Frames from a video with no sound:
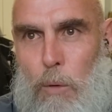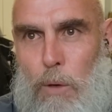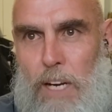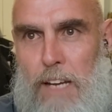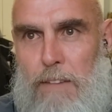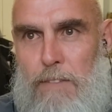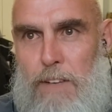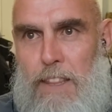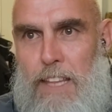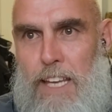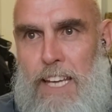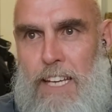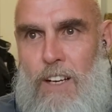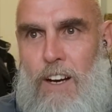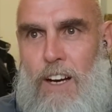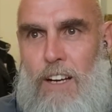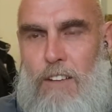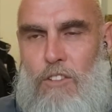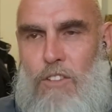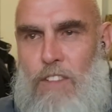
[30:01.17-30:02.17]
we'll leave it there,
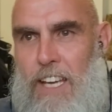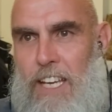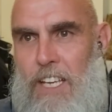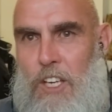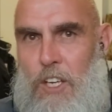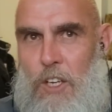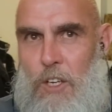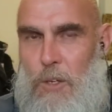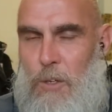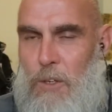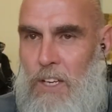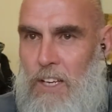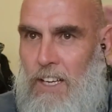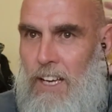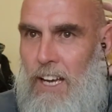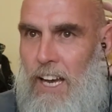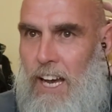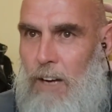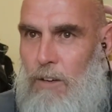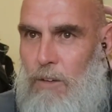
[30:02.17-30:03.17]
guys. Thank you.
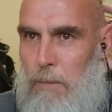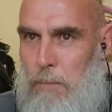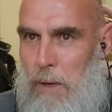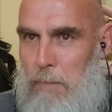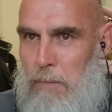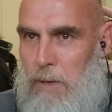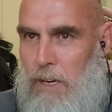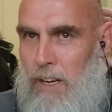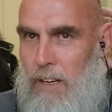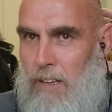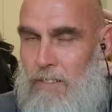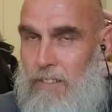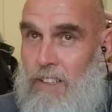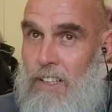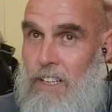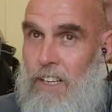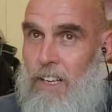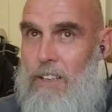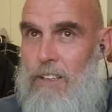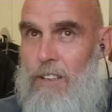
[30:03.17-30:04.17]
Remember,
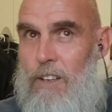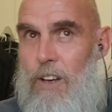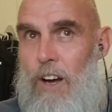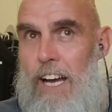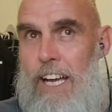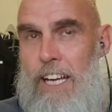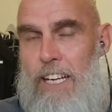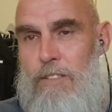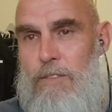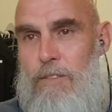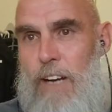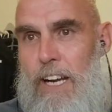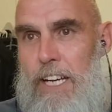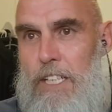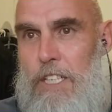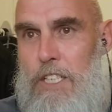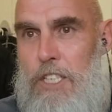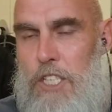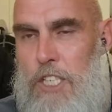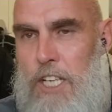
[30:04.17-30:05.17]
like,
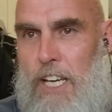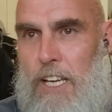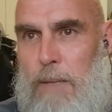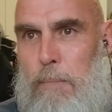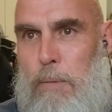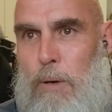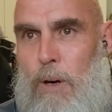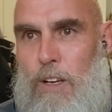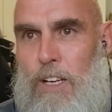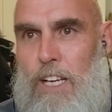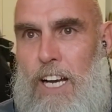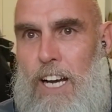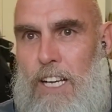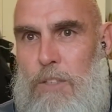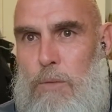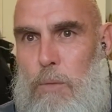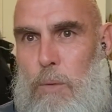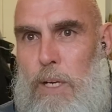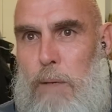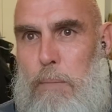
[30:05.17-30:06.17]
rate, share the
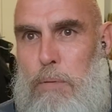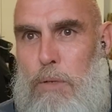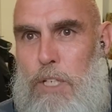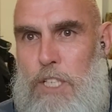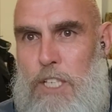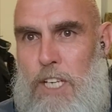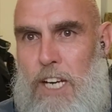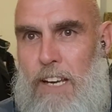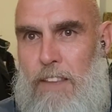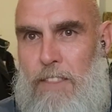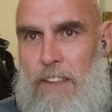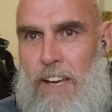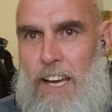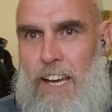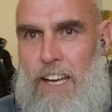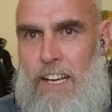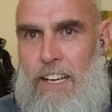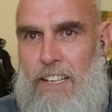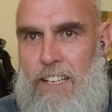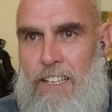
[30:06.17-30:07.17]
podcast. We appreciate
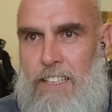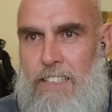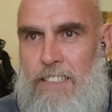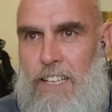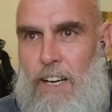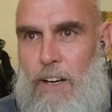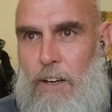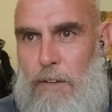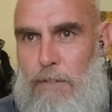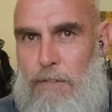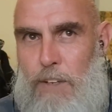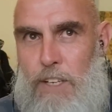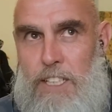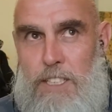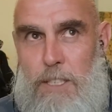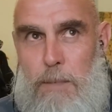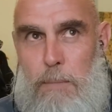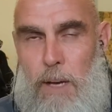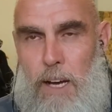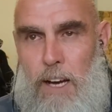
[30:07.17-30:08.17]
that. Tell your
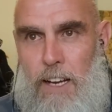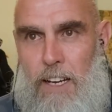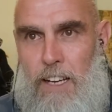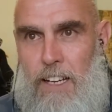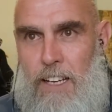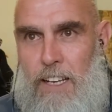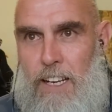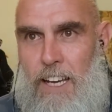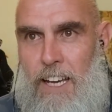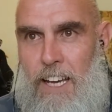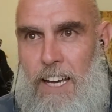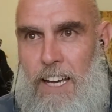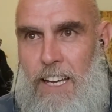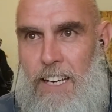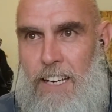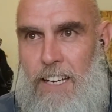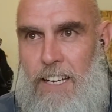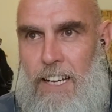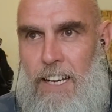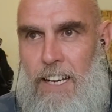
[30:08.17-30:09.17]
friends about it,
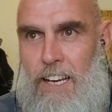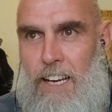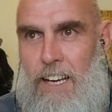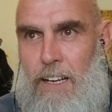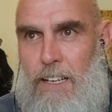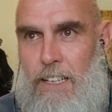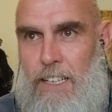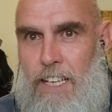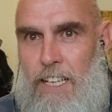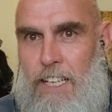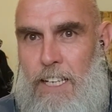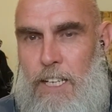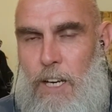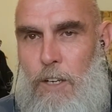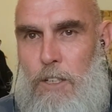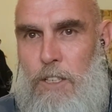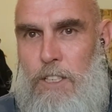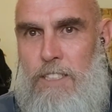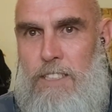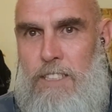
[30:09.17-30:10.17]
and get your
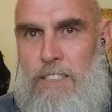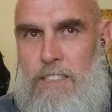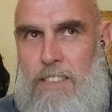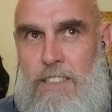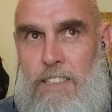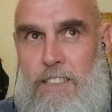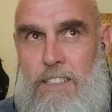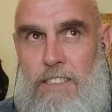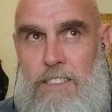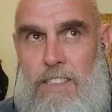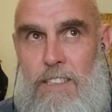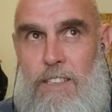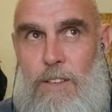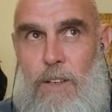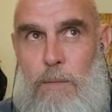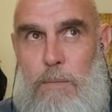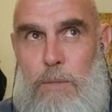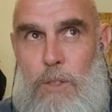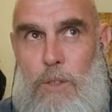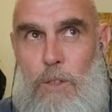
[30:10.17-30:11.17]
coaches into this too.
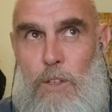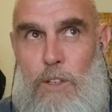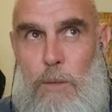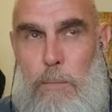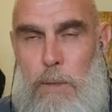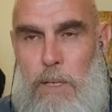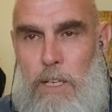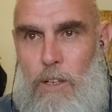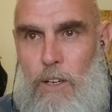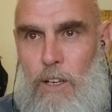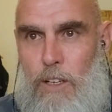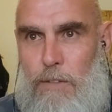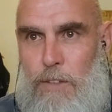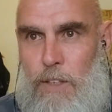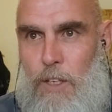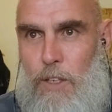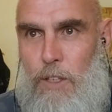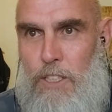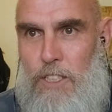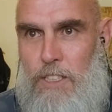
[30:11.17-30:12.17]
I'm sure there'll be a lot of
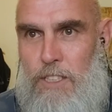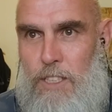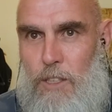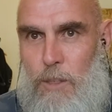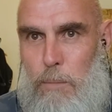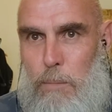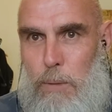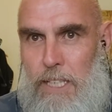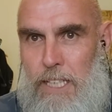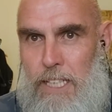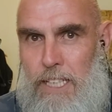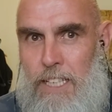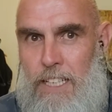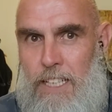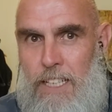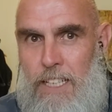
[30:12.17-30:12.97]
coaches that'll be